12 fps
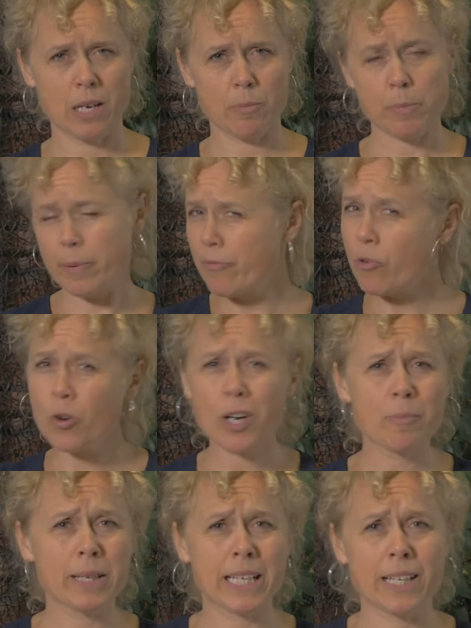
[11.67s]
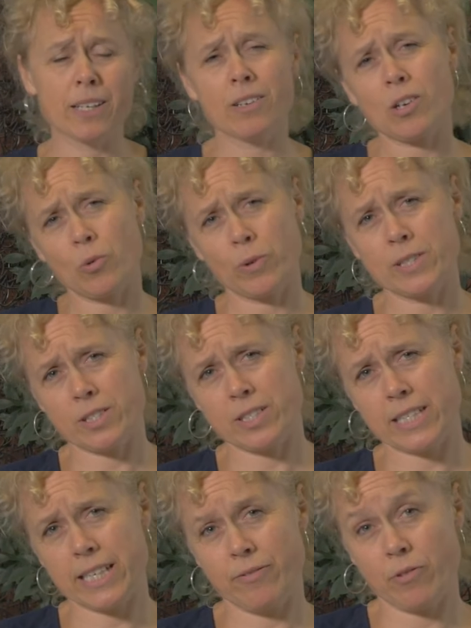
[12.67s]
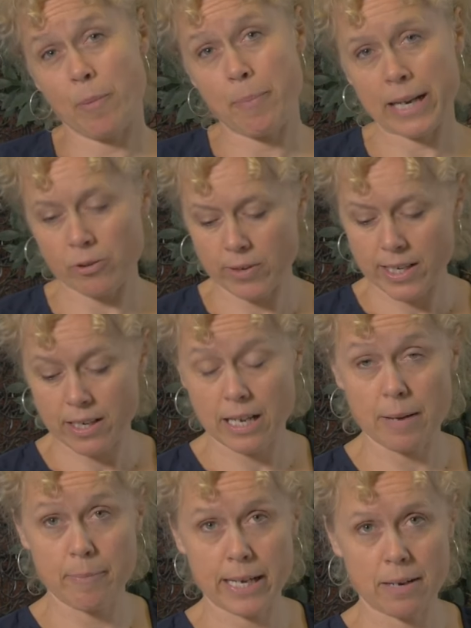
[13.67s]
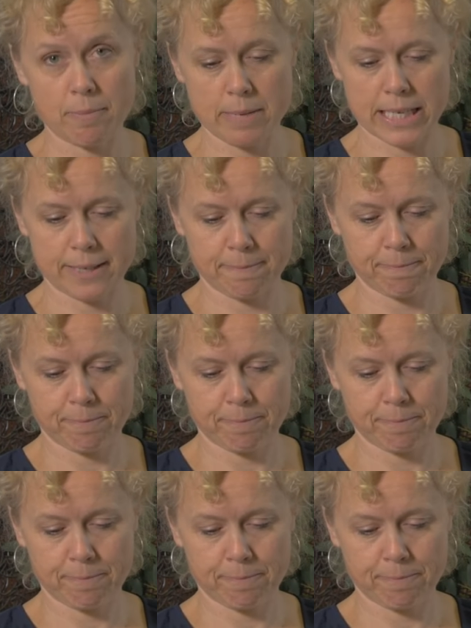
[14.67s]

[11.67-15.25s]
But before I begin, I want to give a background about me.